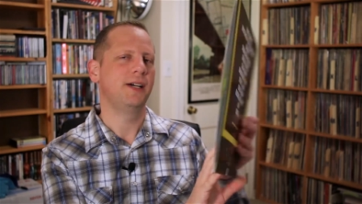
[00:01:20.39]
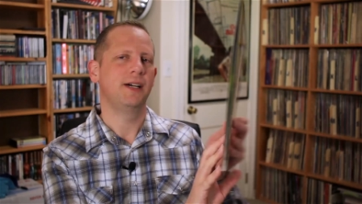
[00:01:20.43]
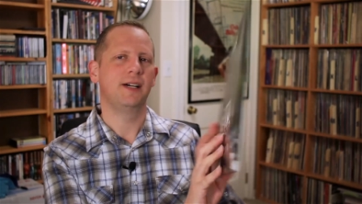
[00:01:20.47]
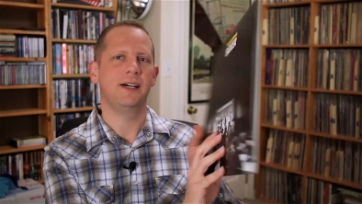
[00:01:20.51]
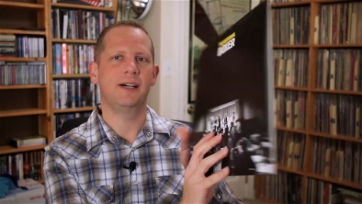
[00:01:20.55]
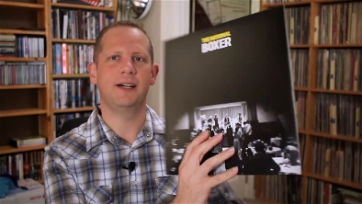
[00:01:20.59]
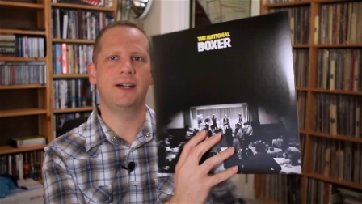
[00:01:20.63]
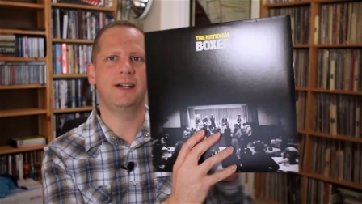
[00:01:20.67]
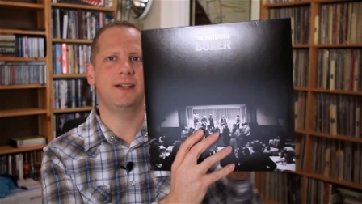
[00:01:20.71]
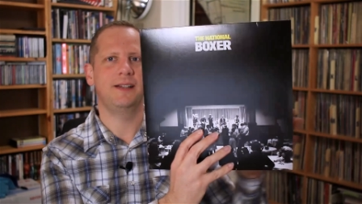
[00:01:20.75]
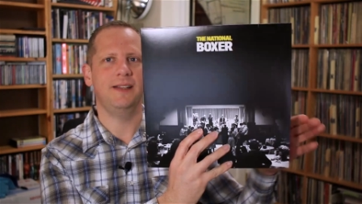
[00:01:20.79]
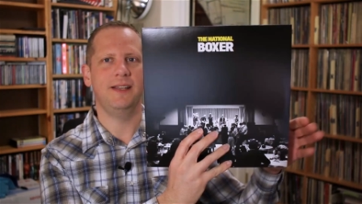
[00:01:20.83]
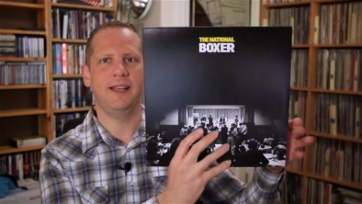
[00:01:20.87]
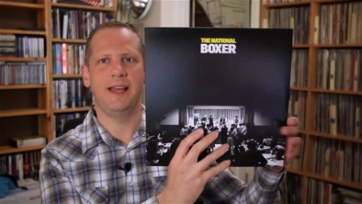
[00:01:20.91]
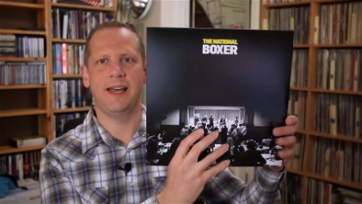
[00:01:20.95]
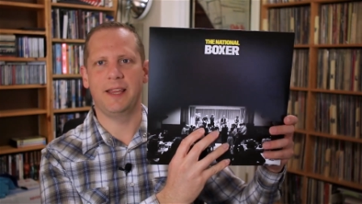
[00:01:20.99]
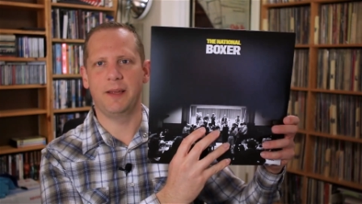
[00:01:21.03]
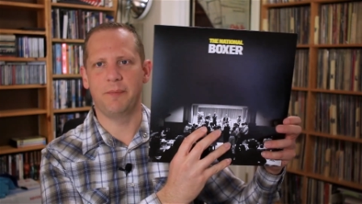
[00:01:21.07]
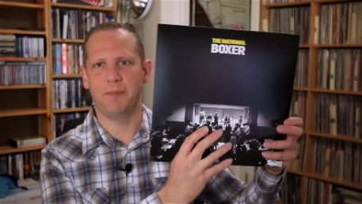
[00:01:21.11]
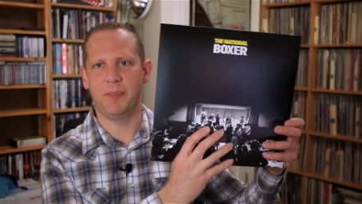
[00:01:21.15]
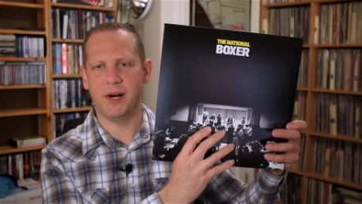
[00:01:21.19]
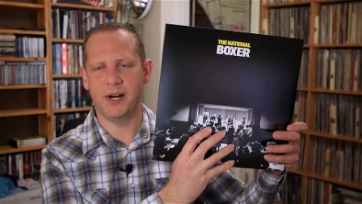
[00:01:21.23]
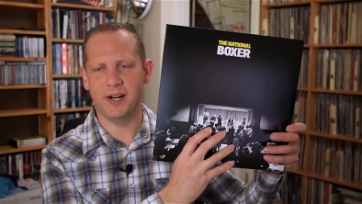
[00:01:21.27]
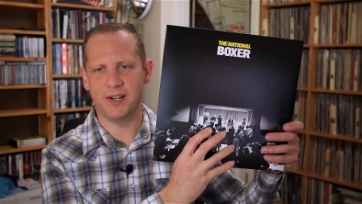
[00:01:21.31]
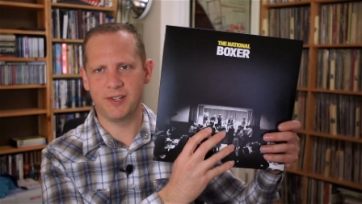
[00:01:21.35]
Uh, yeah,
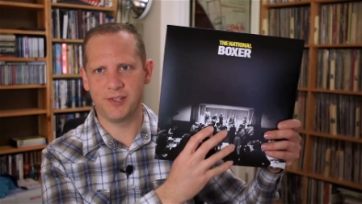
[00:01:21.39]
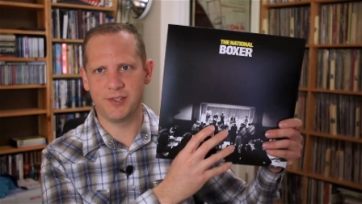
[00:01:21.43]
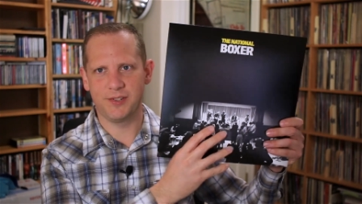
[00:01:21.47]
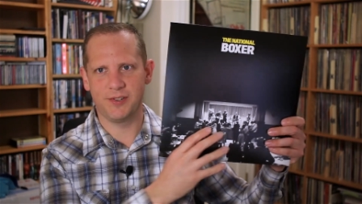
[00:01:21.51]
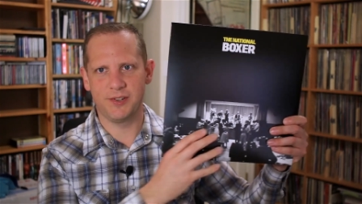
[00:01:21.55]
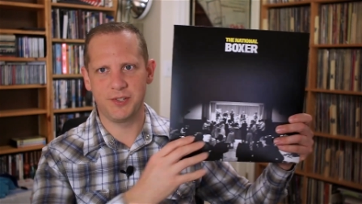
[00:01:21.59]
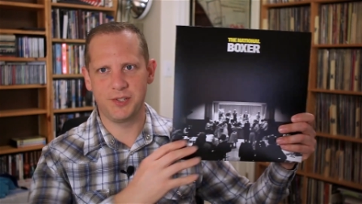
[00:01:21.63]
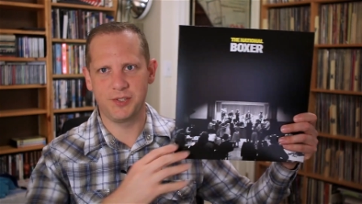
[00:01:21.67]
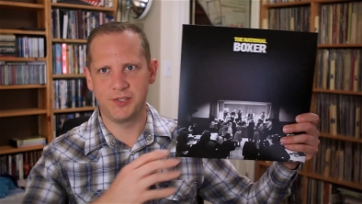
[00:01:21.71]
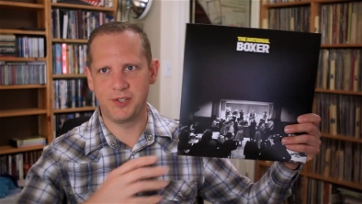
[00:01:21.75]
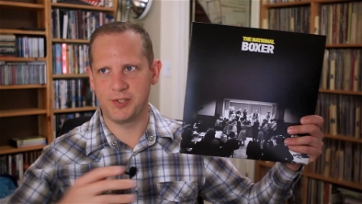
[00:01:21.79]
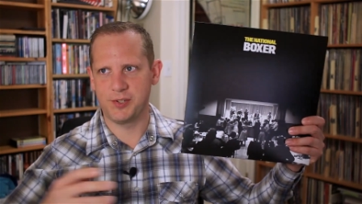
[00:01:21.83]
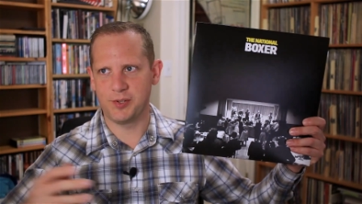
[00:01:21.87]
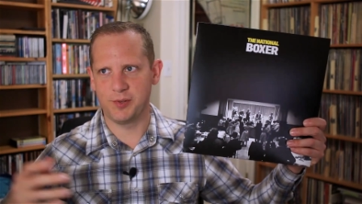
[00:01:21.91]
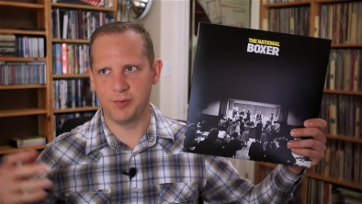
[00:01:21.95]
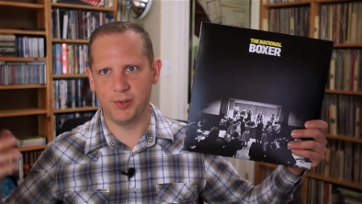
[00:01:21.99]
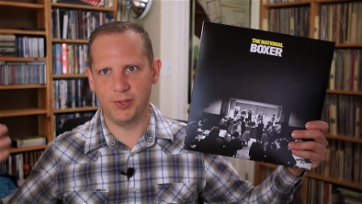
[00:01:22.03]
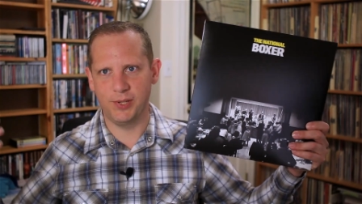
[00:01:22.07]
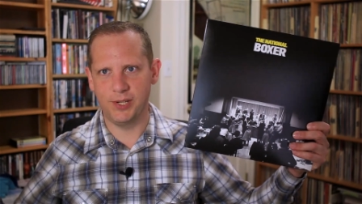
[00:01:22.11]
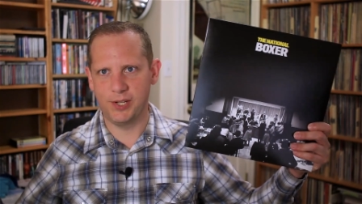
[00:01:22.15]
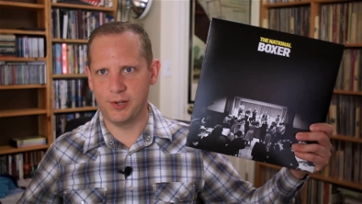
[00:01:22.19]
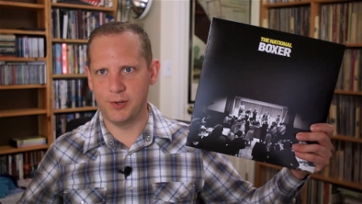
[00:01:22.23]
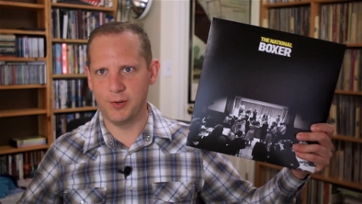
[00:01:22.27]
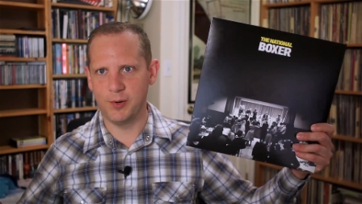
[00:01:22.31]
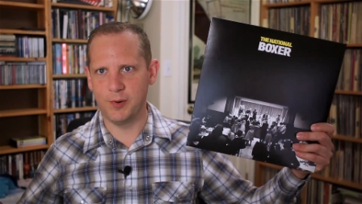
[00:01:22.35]
the Boxers are just a
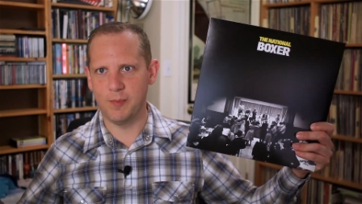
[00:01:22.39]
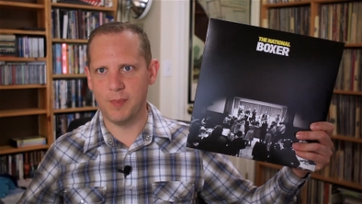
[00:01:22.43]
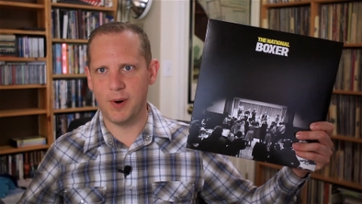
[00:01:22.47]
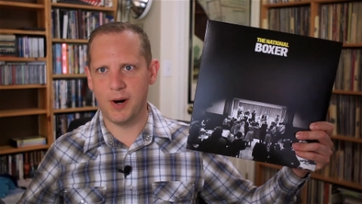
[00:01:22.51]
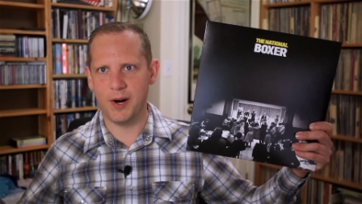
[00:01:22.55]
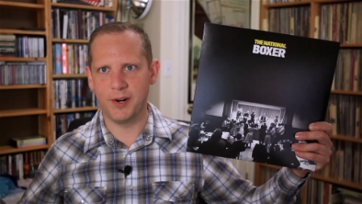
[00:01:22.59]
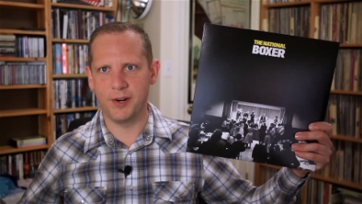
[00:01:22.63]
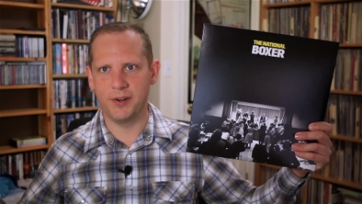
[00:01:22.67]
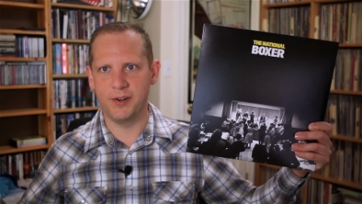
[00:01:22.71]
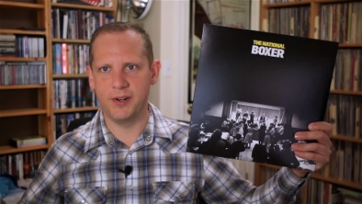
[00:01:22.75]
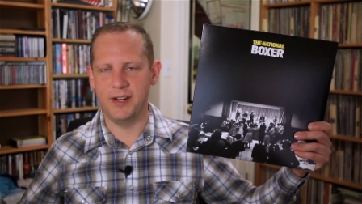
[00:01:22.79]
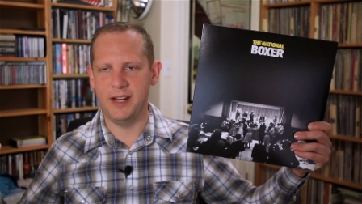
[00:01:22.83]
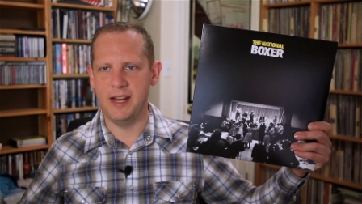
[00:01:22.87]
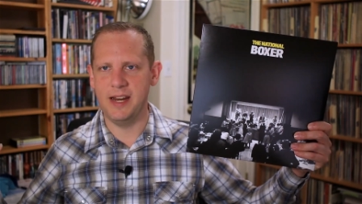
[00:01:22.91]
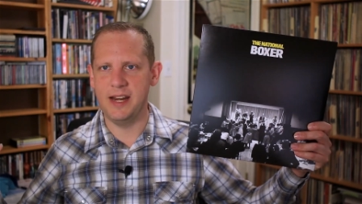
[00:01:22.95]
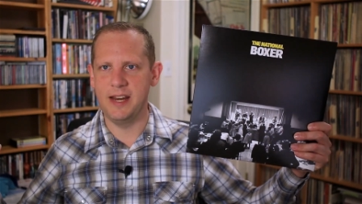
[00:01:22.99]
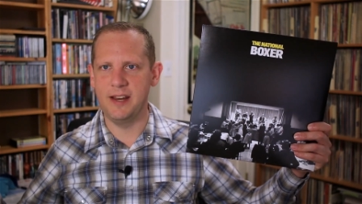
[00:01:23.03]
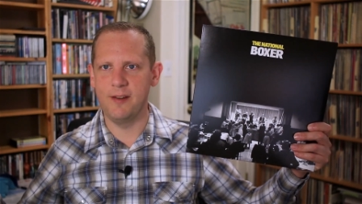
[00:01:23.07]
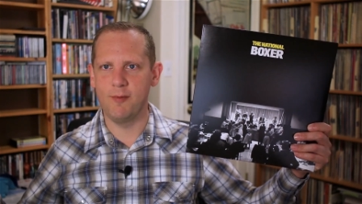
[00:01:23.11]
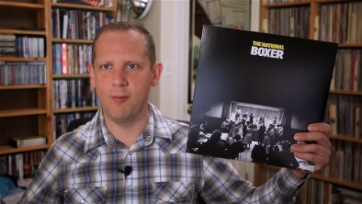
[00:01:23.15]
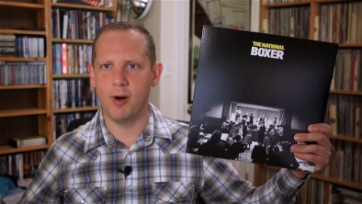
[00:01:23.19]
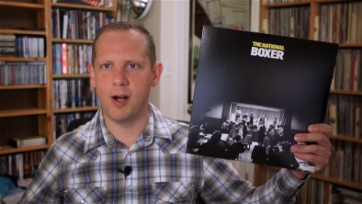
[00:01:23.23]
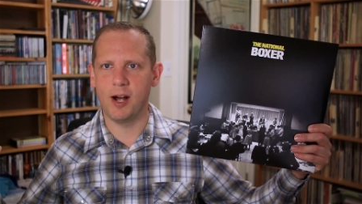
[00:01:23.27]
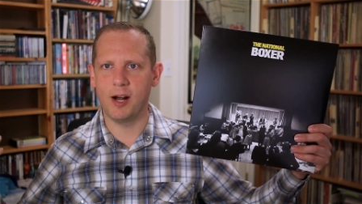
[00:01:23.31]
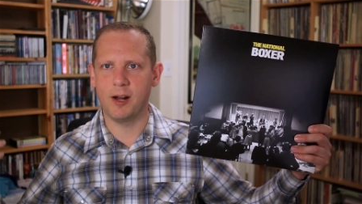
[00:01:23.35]
really cool modern
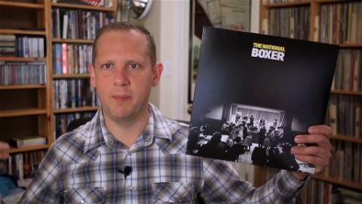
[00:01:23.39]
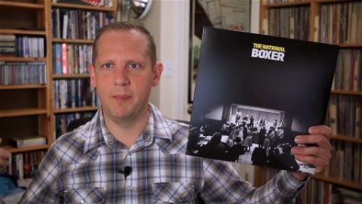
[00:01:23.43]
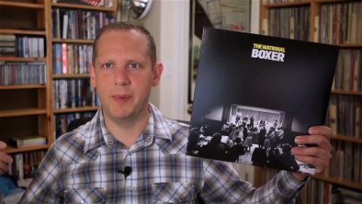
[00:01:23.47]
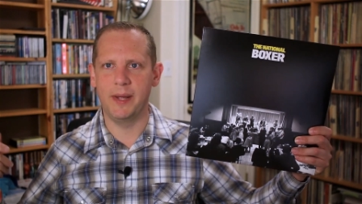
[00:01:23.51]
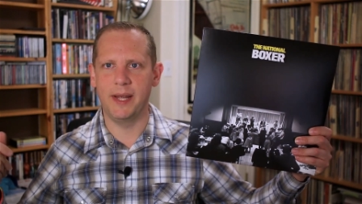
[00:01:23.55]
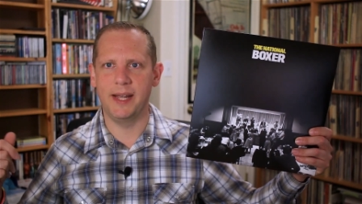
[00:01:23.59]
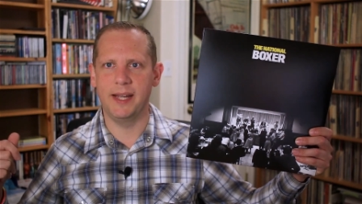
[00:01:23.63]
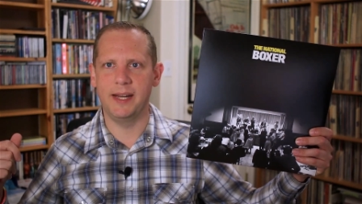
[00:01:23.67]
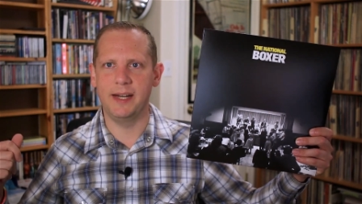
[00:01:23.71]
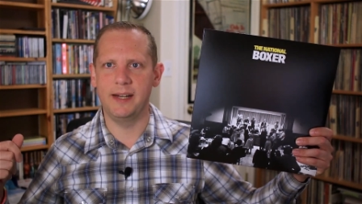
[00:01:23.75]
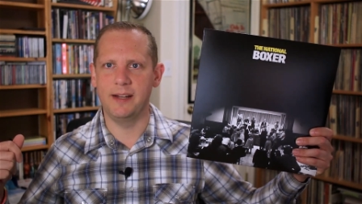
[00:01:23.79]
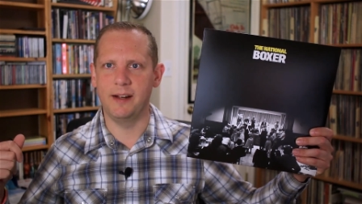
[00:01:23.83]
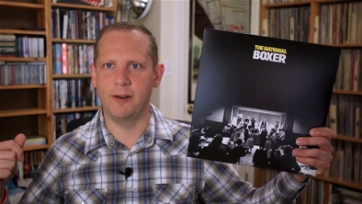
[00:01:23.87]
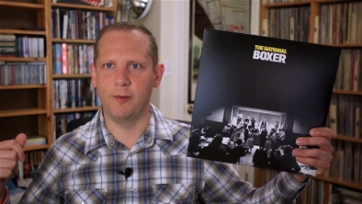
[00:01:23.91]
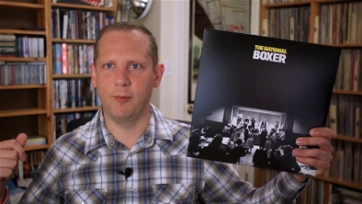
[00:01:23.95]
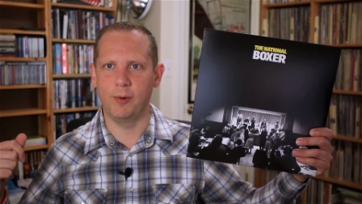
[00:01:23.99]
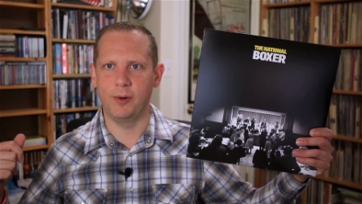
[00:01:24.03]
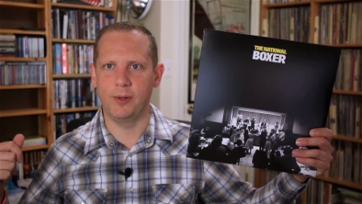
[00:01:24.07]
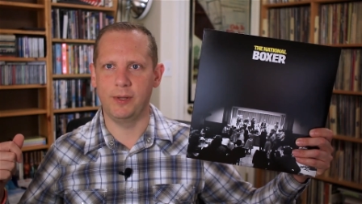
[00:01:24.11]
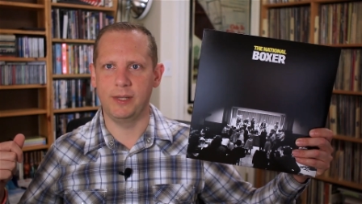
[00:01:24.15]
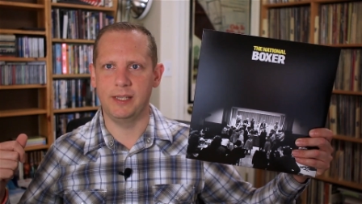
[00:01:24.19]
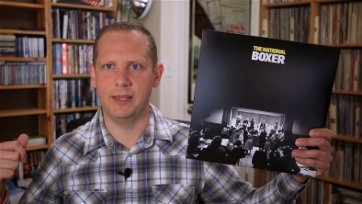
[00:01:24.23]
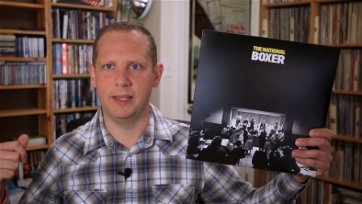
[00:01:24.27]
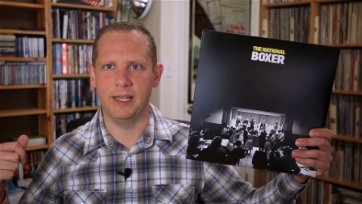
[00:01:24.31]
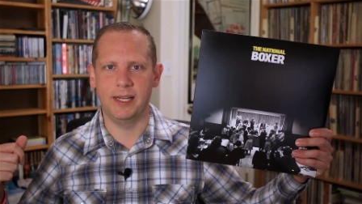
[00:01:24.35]
indie rock band. I
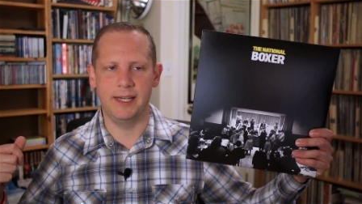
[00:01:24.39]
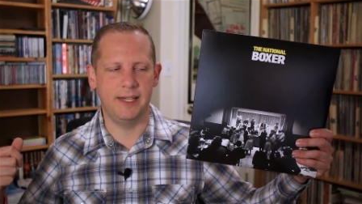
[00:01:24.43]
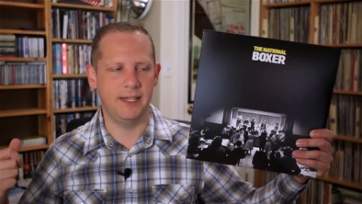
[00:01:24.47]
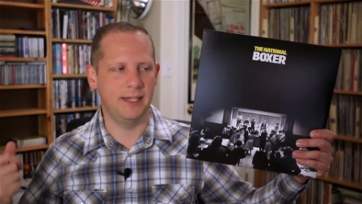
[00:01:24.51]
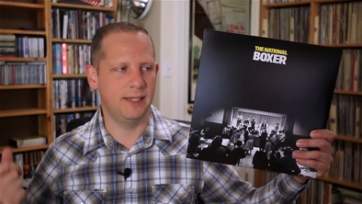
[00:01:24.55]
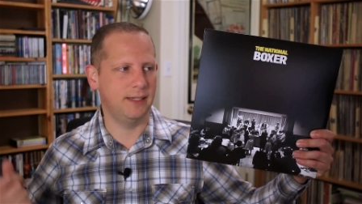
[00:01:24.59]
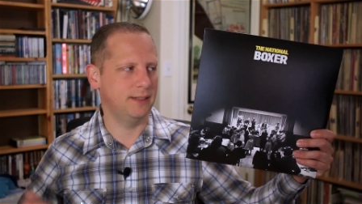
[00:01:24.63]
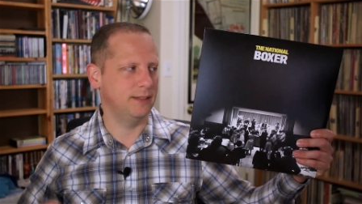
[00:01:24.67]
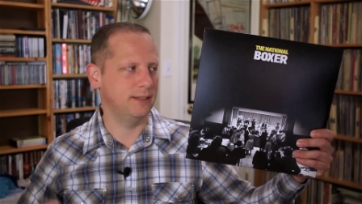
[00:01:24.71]
really like